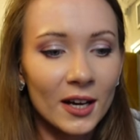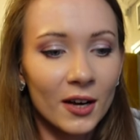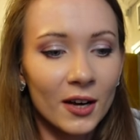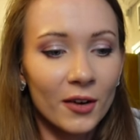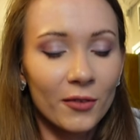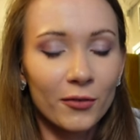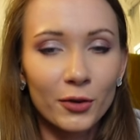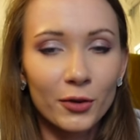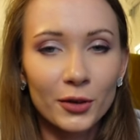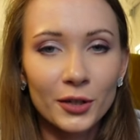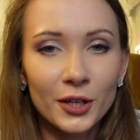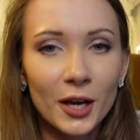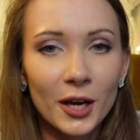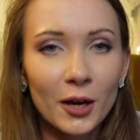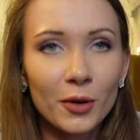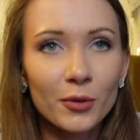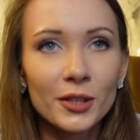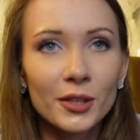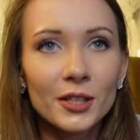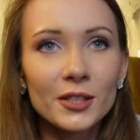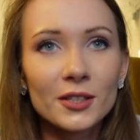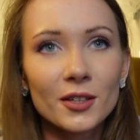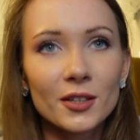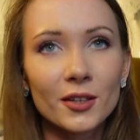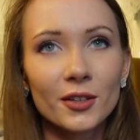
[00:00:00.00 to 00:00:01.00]
For now,
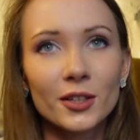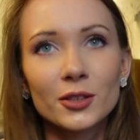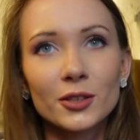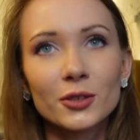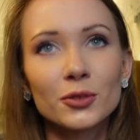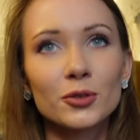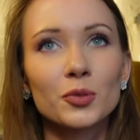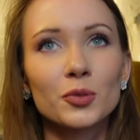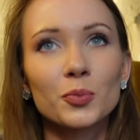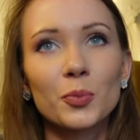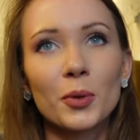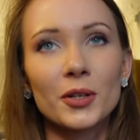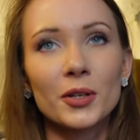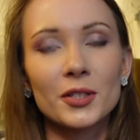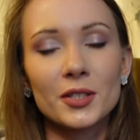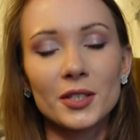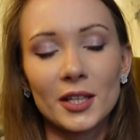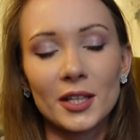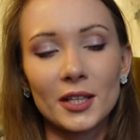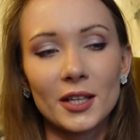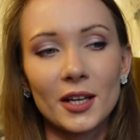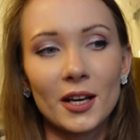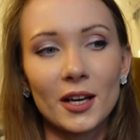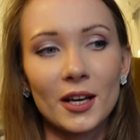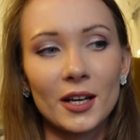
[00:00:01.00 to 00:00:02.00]
these are the two spots
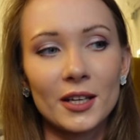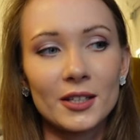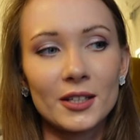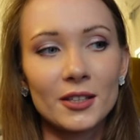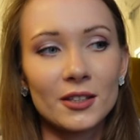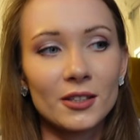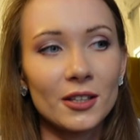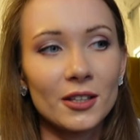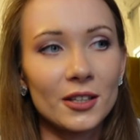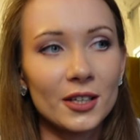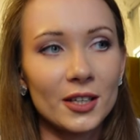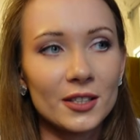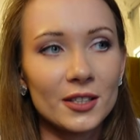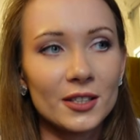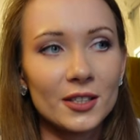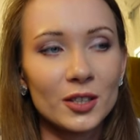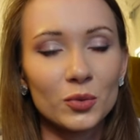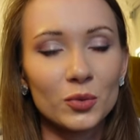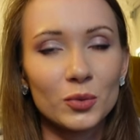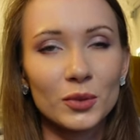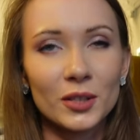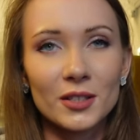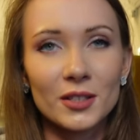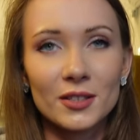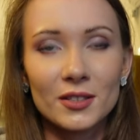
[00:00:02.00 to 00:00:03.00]
that I think I still
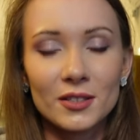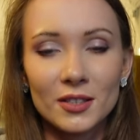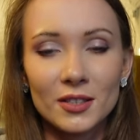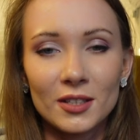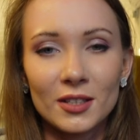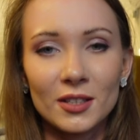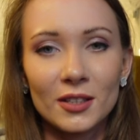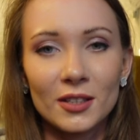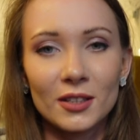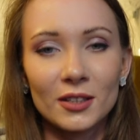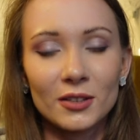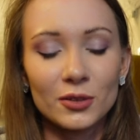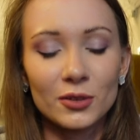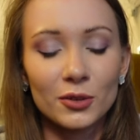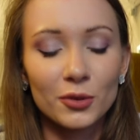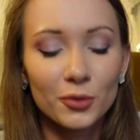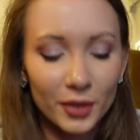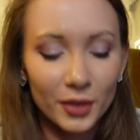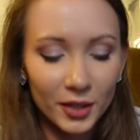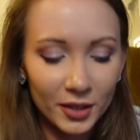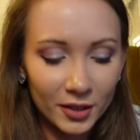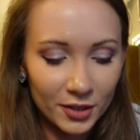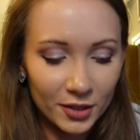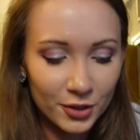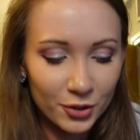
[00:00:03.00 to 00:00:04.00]
want to see
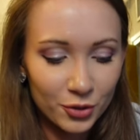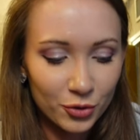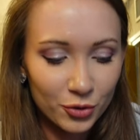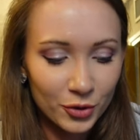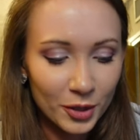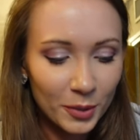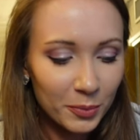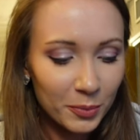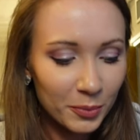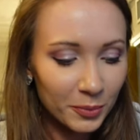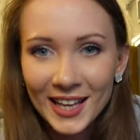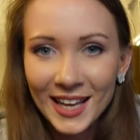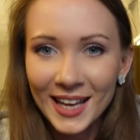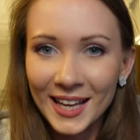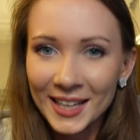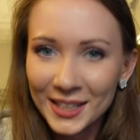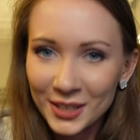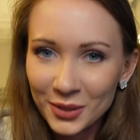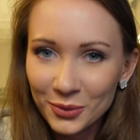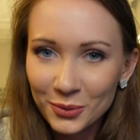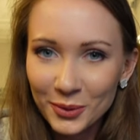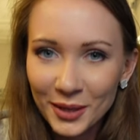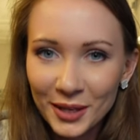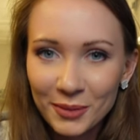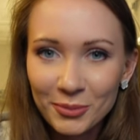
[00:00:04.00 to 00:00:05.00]
during this trip.
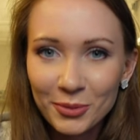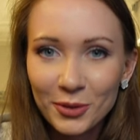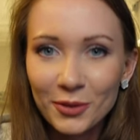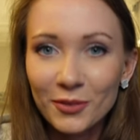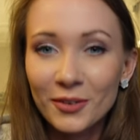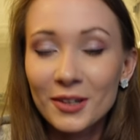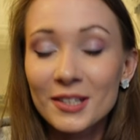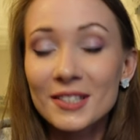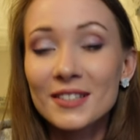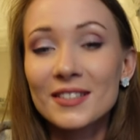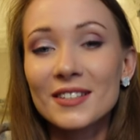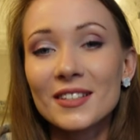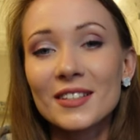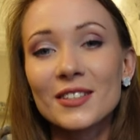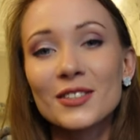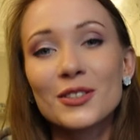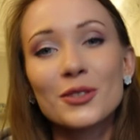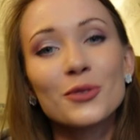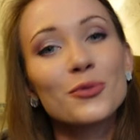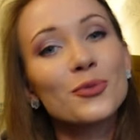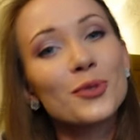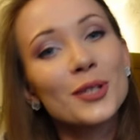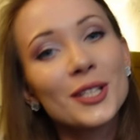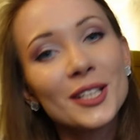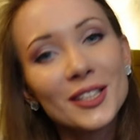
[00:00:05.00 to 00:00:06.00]
Anyway, Provence is
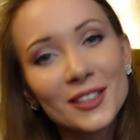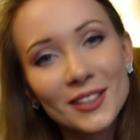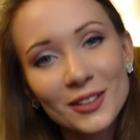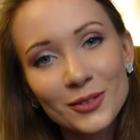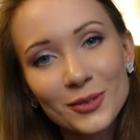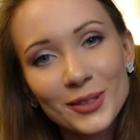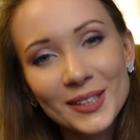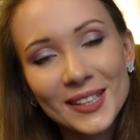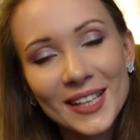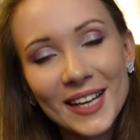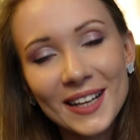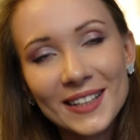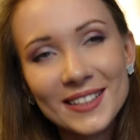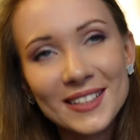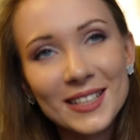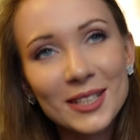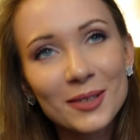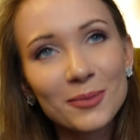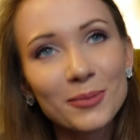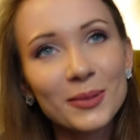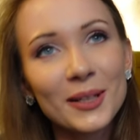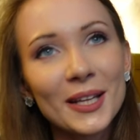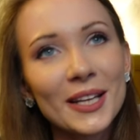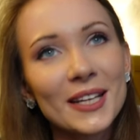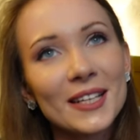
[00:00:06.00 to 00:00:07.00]
a really relaxing
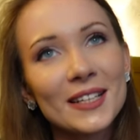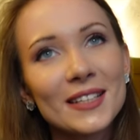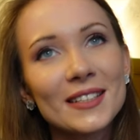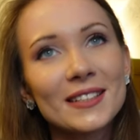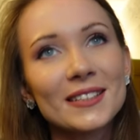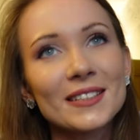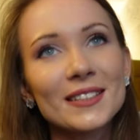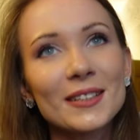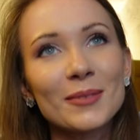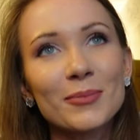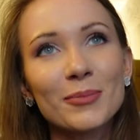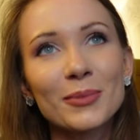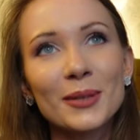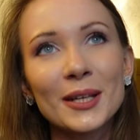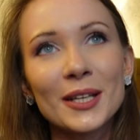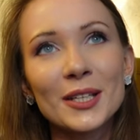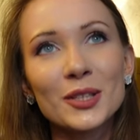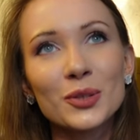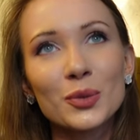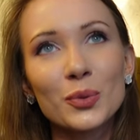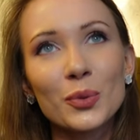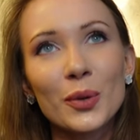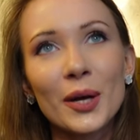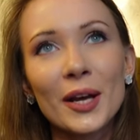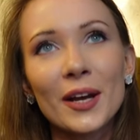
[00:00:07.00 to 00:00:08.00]
place, a
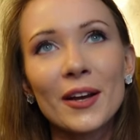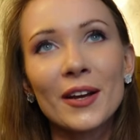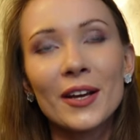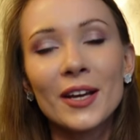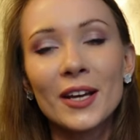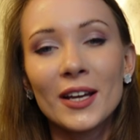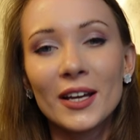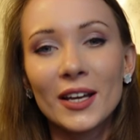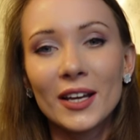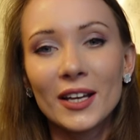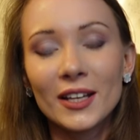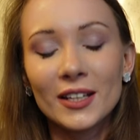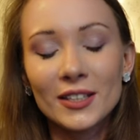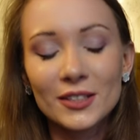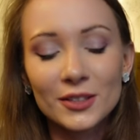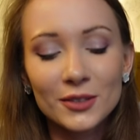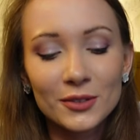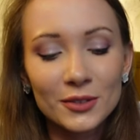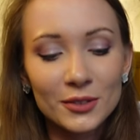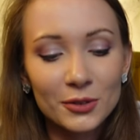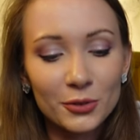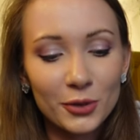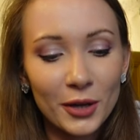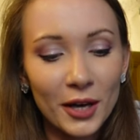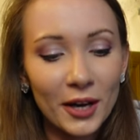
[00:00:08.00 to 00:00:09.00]
place where it is
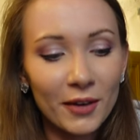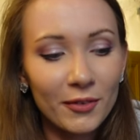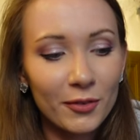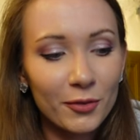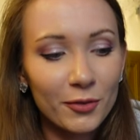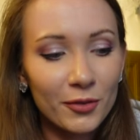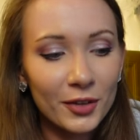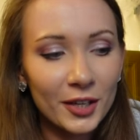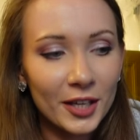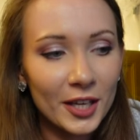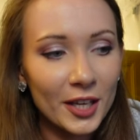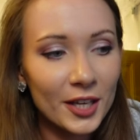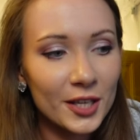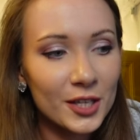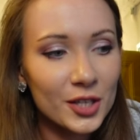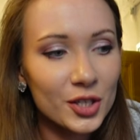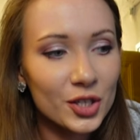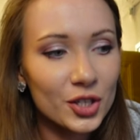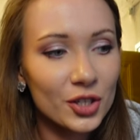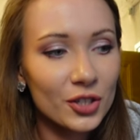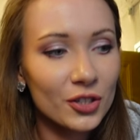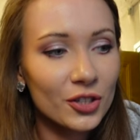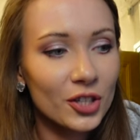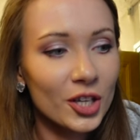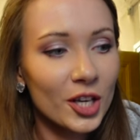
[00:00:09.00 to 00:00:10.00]
good to have a
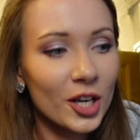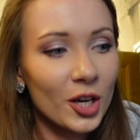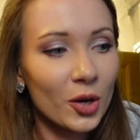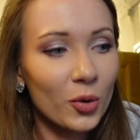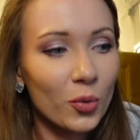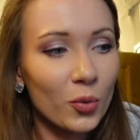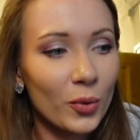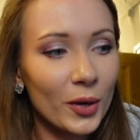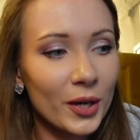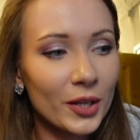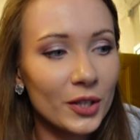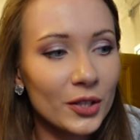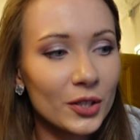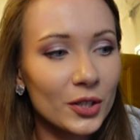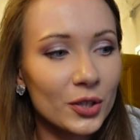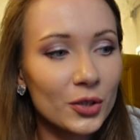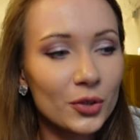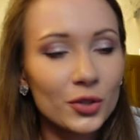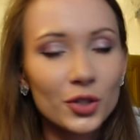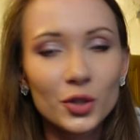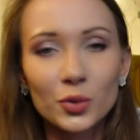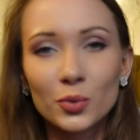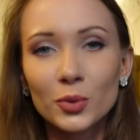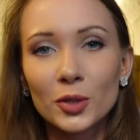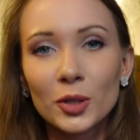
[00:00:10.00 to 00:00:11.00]
vacation when you
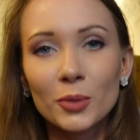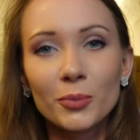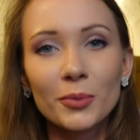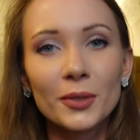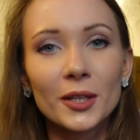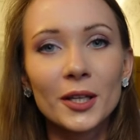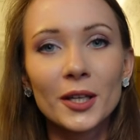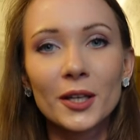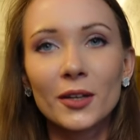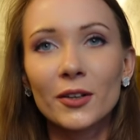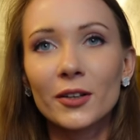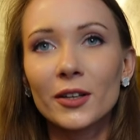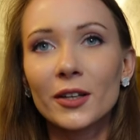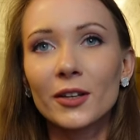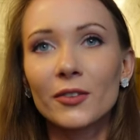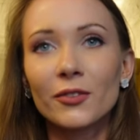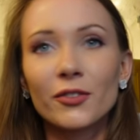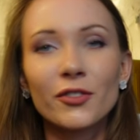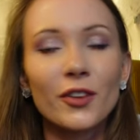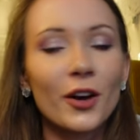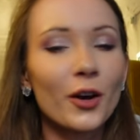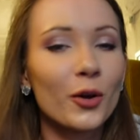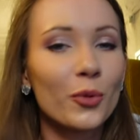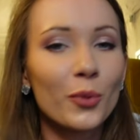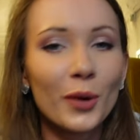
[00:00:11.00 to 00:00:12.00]
just want to be
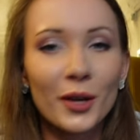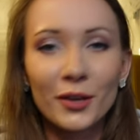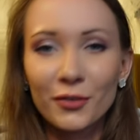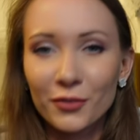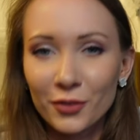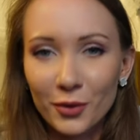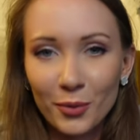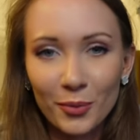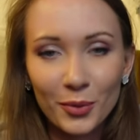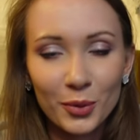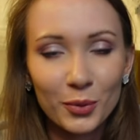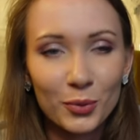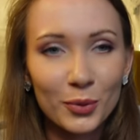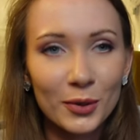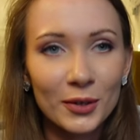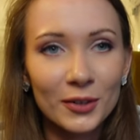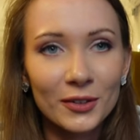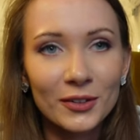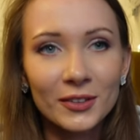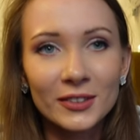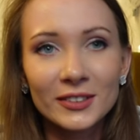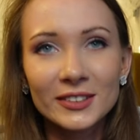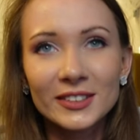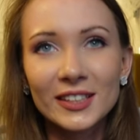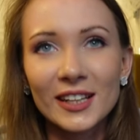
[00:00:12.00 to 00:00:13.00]
far away from the world